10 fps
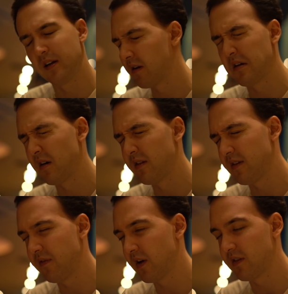oh god,
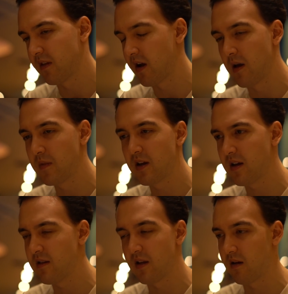they fucked the timing
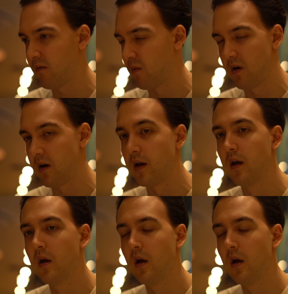again. Like, why?